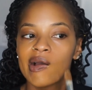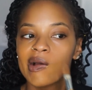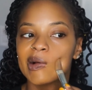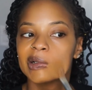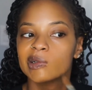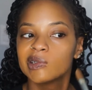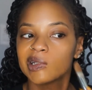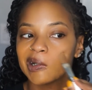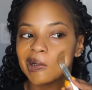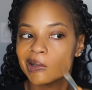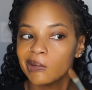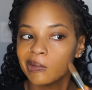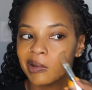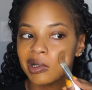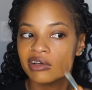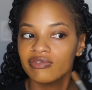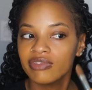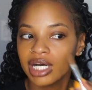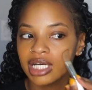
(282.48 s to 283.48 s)
So
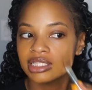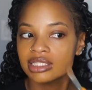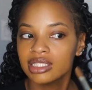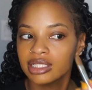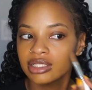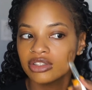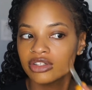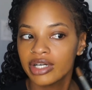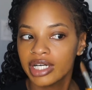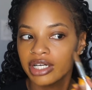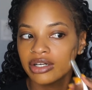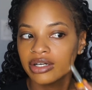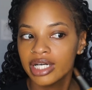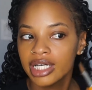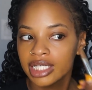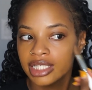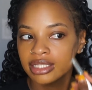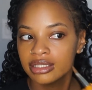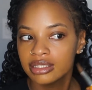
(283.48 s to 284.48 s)
if I look
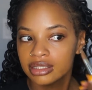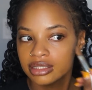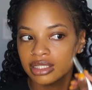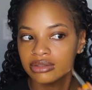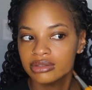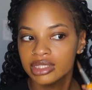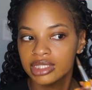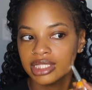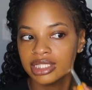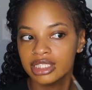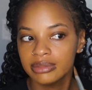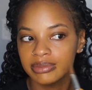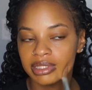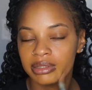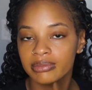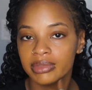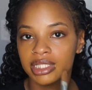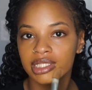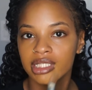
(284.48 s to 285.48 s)
cray-cray, don't judge me,
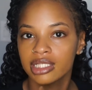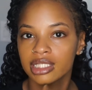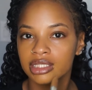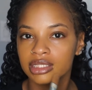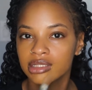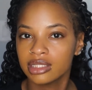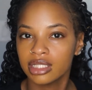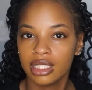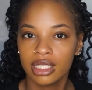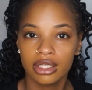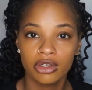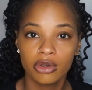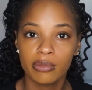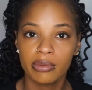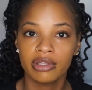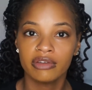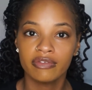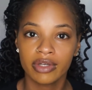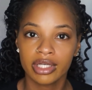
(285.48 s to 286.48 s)
because it'll
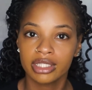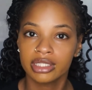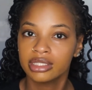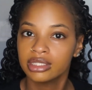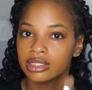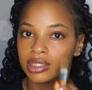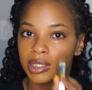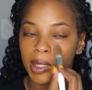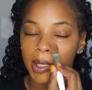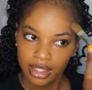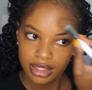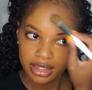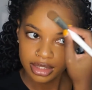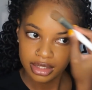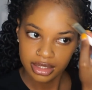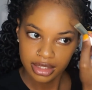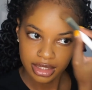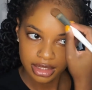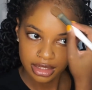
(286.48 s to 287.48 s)
be fixed. And
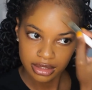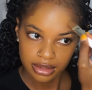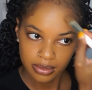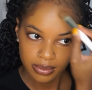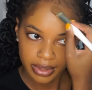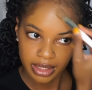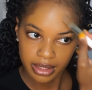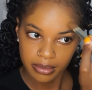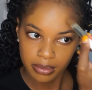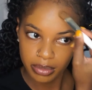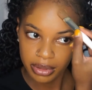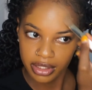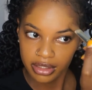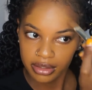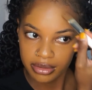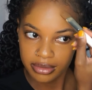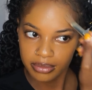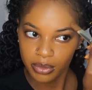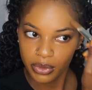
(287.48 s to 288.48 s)
since we
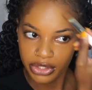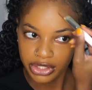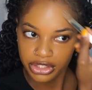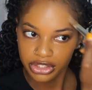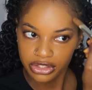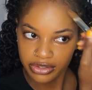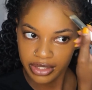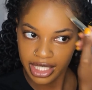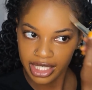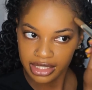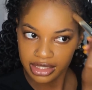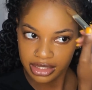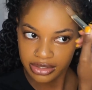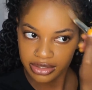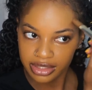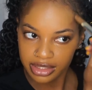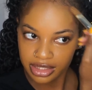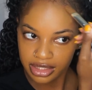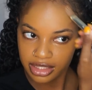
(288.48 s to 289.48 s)
put moisturizer
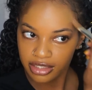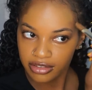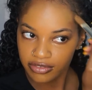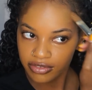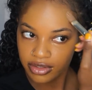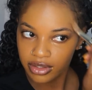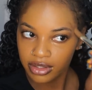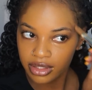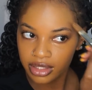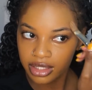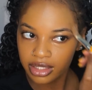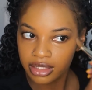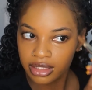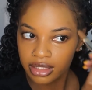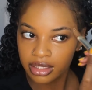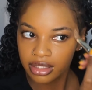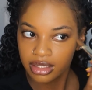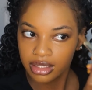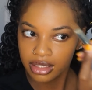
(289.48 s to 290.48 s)
and stuff
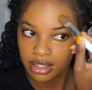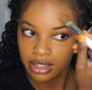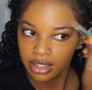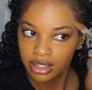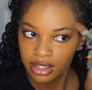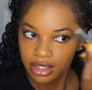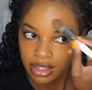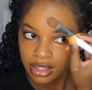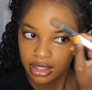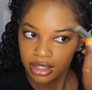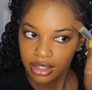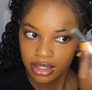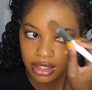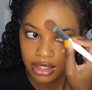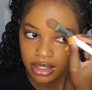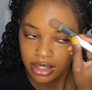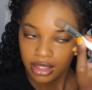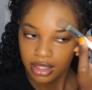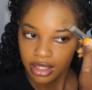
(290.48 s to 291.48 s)
on,
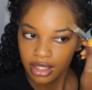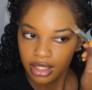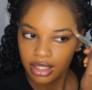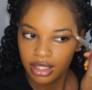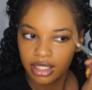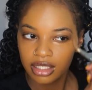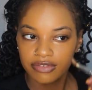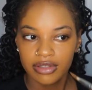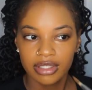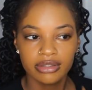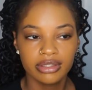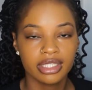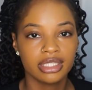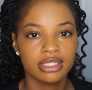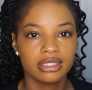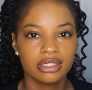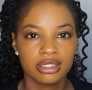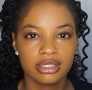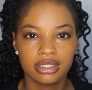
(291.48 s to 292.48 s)
our
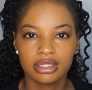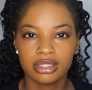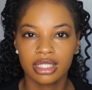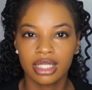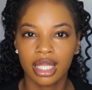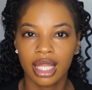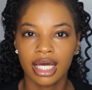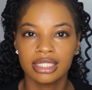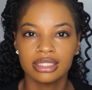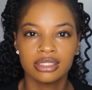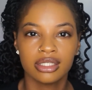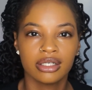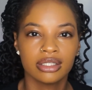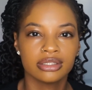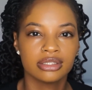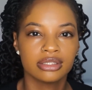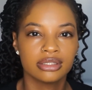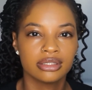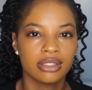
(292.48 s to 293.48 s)
foundation just glides
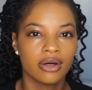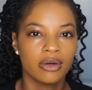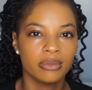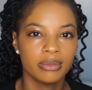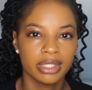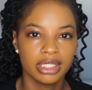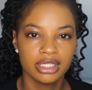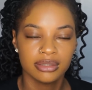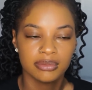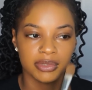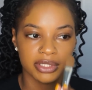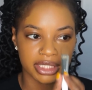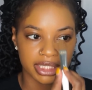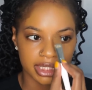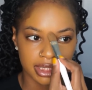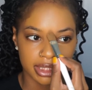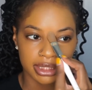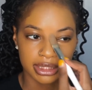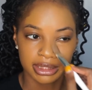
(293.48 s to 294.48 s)
on so much more
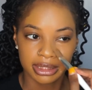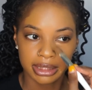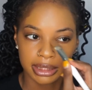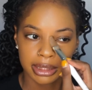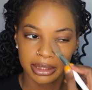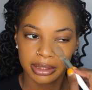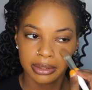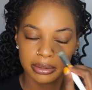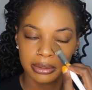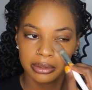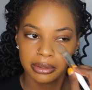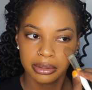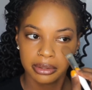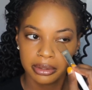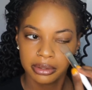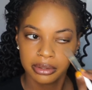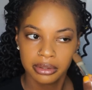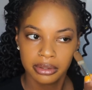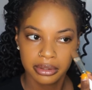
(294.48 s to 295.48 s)
easy.
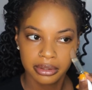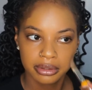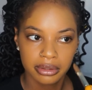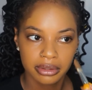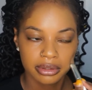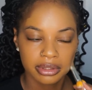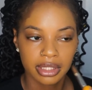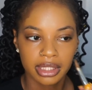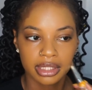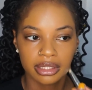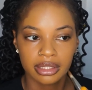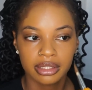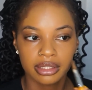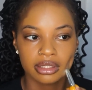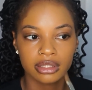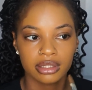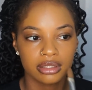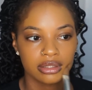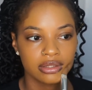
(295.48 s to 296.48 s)
Like